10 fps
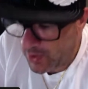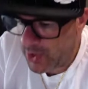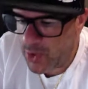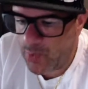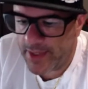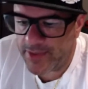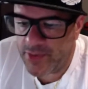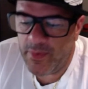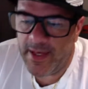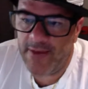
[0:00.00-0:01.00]
you want to
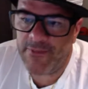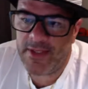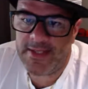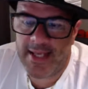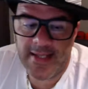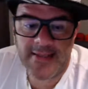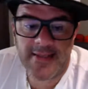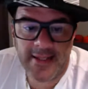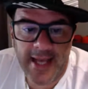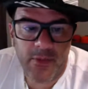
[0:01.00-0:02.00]
do whatever it takes
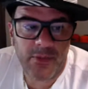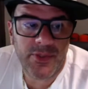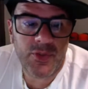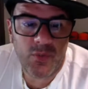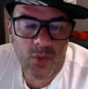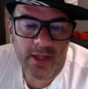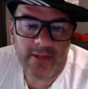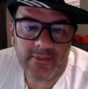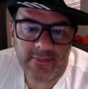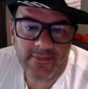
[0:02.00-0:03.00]
to get what you want.
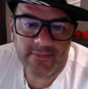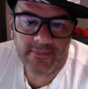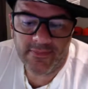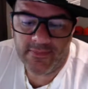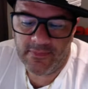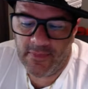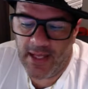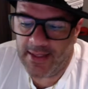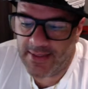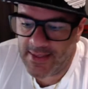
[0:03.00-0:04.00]

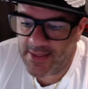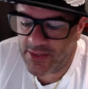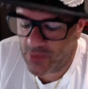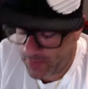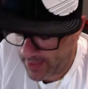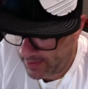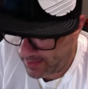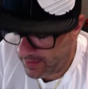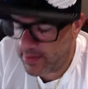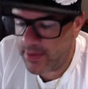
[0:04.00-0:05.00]
And this is a
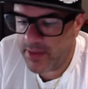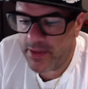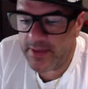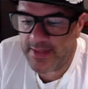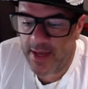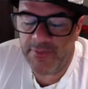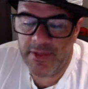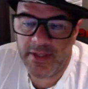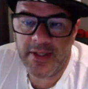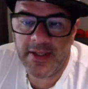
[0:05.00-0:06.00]
week you're
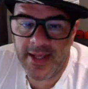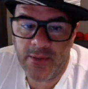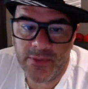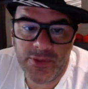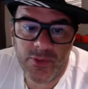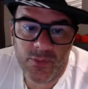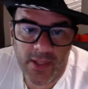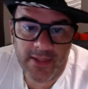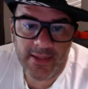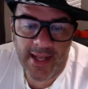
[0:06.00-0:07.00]
definitely going to get what you
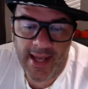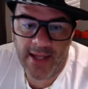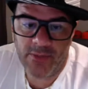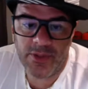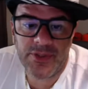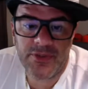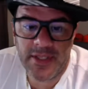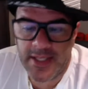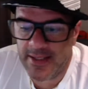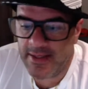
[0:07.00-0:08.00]
want and what
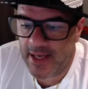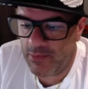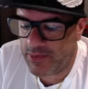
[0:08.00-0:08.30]
you need and